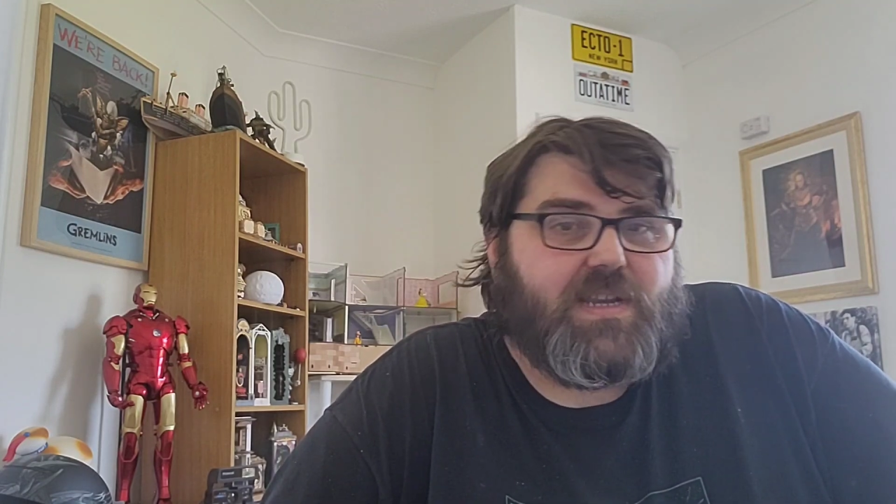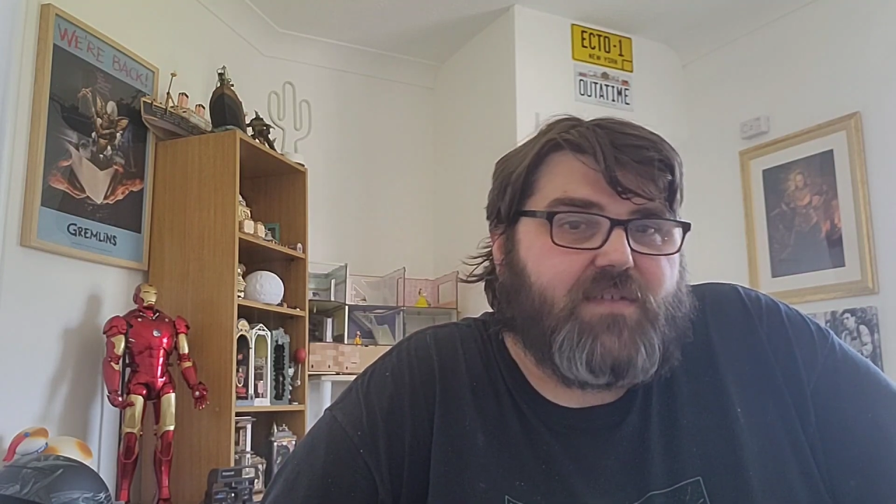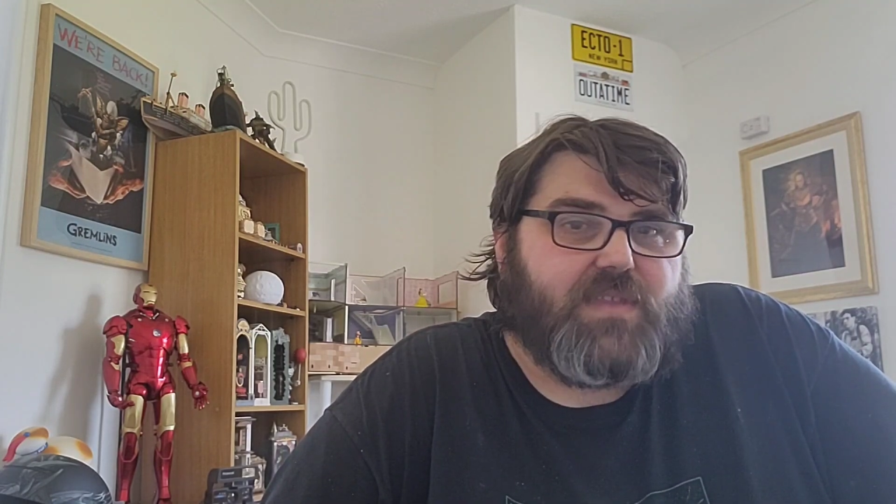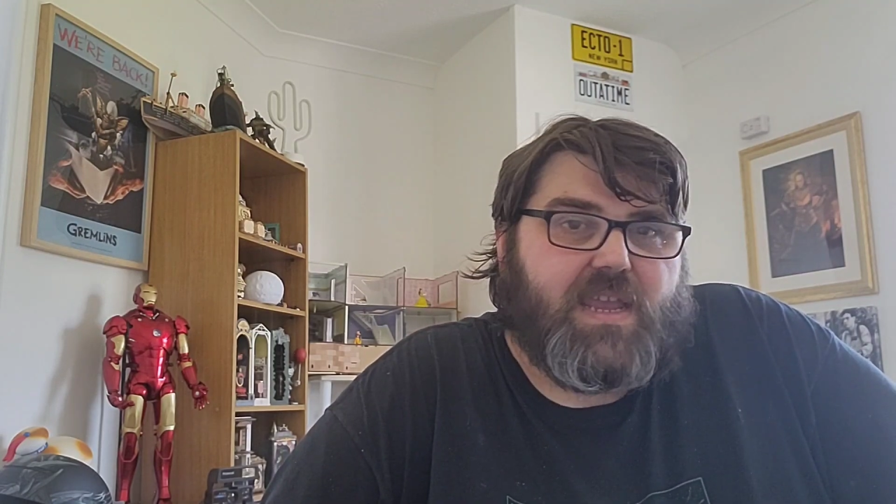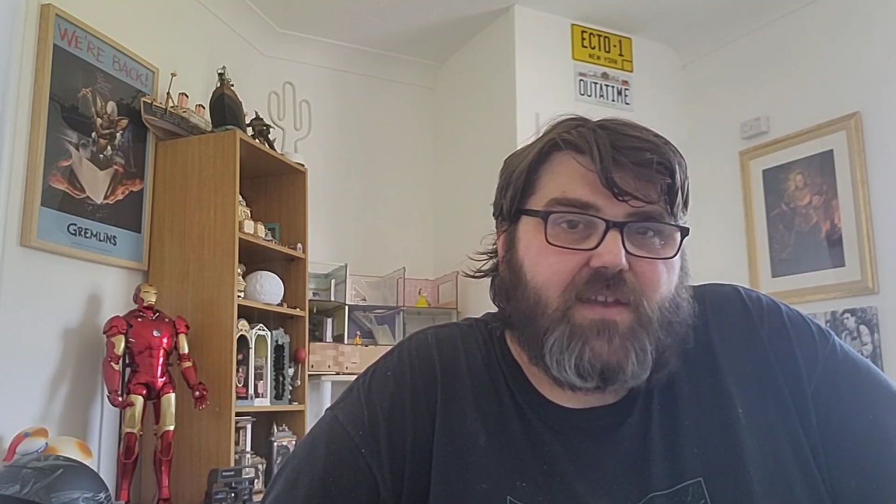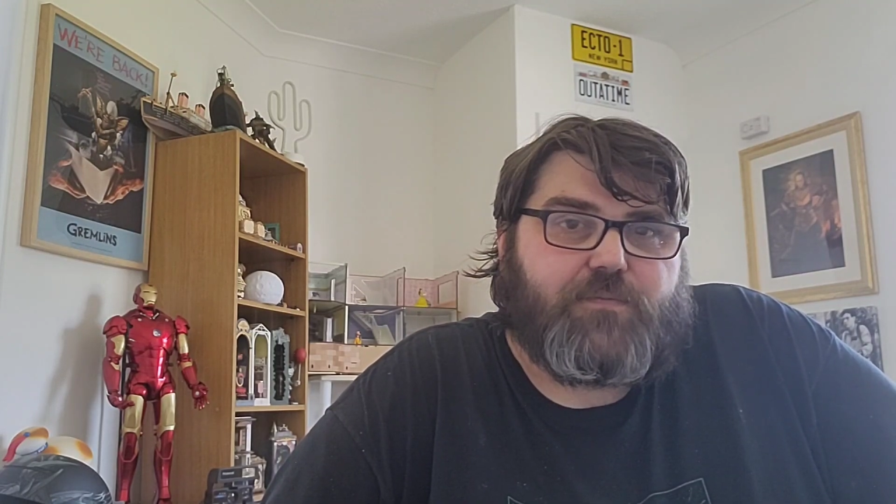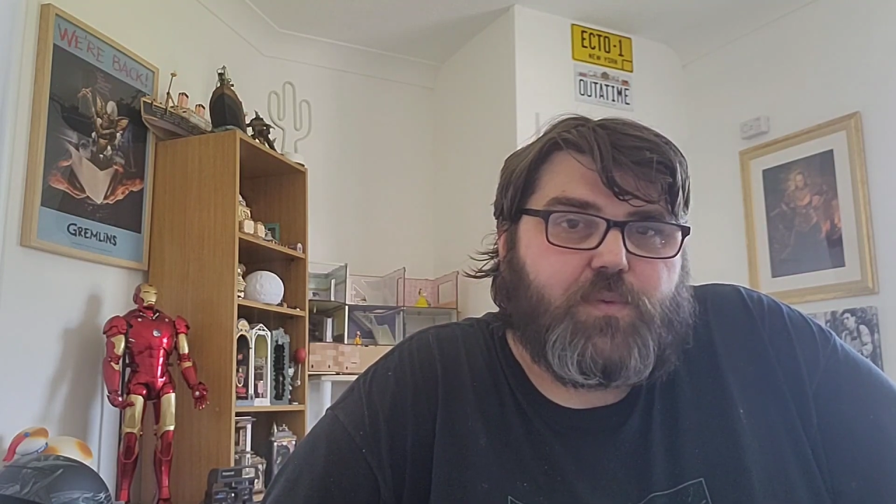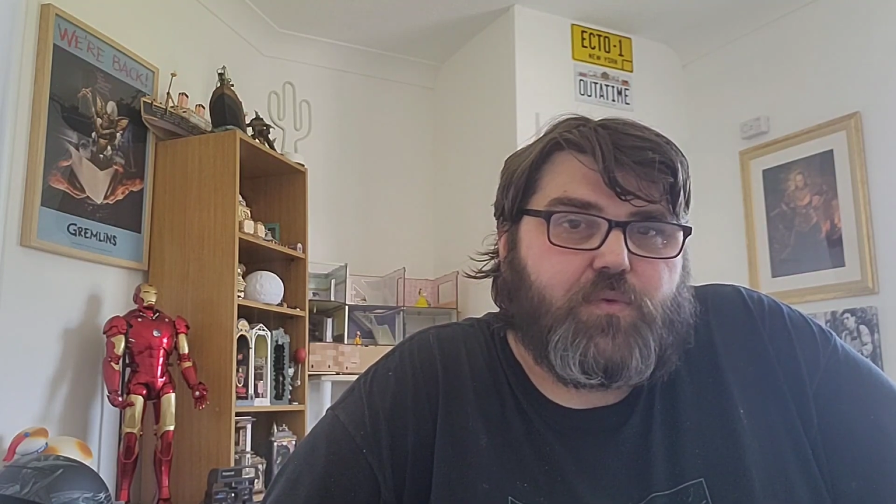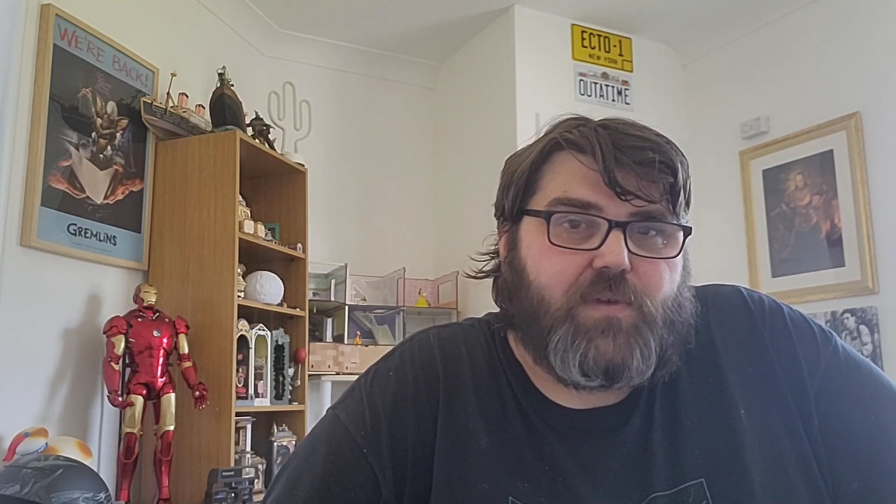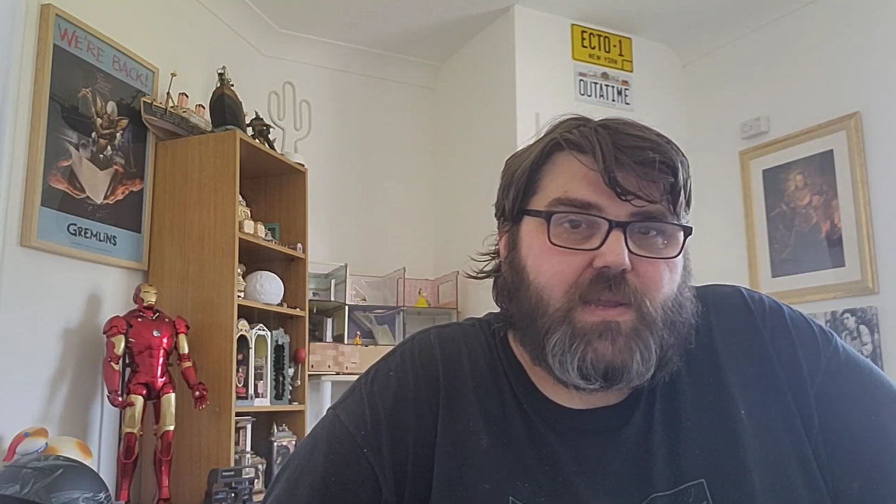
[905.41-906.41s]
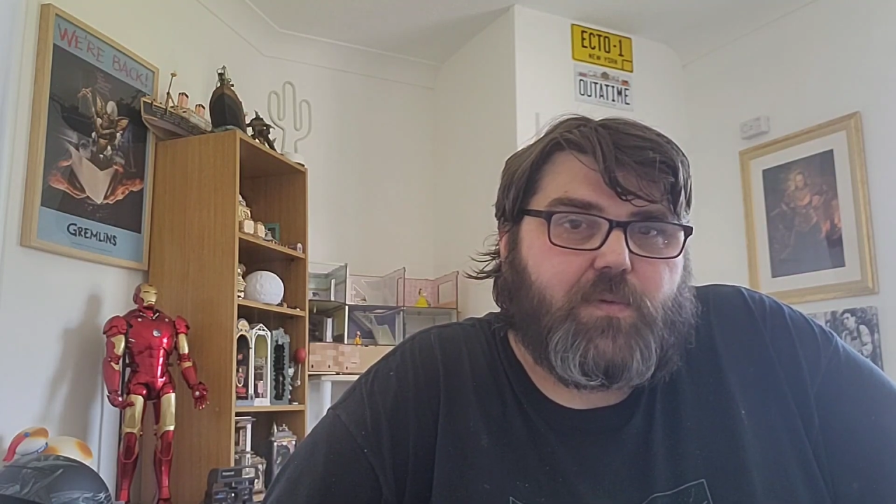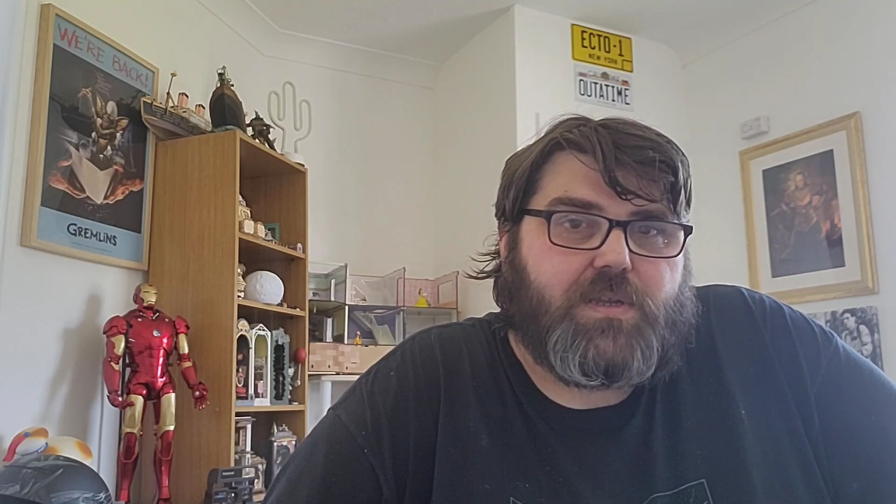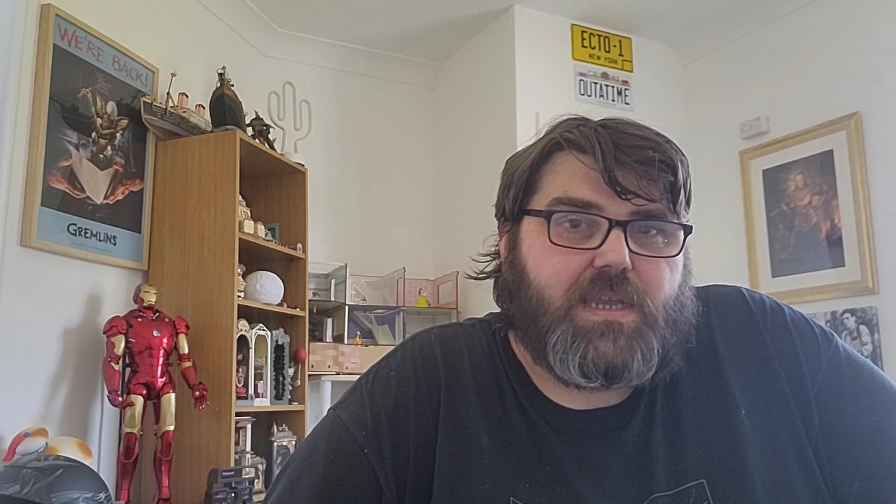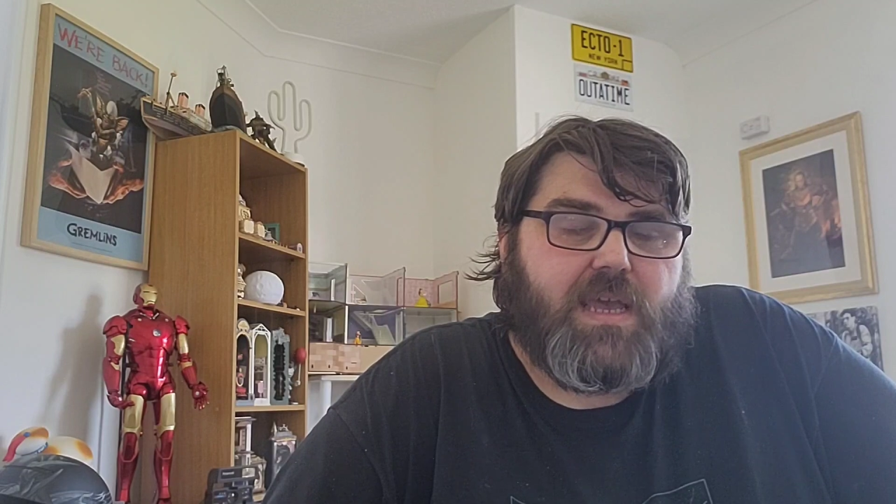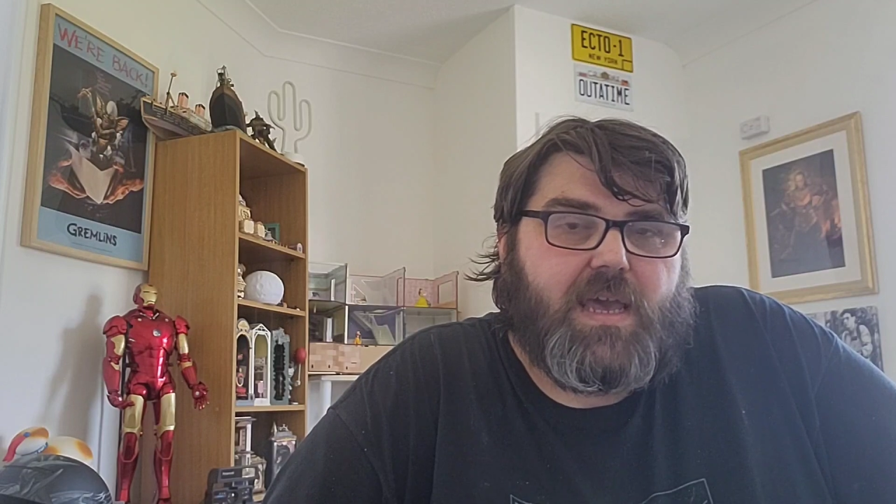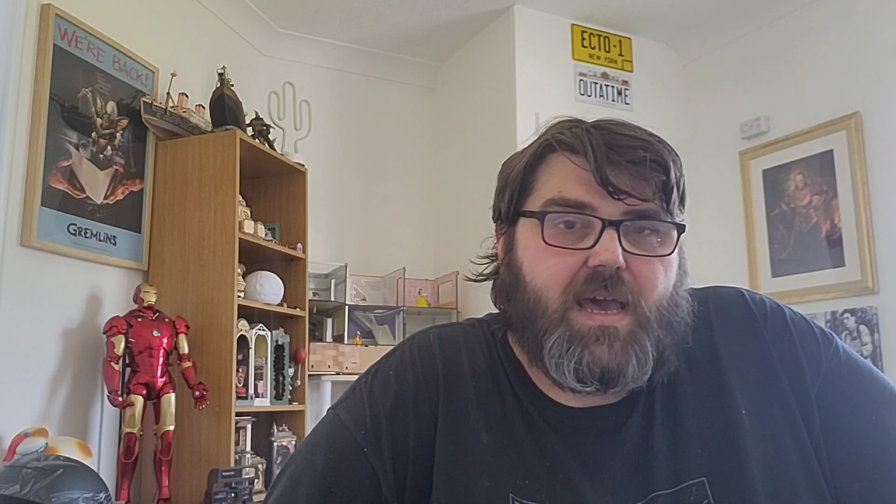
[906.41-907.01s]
We'd love to hear from you. We really would.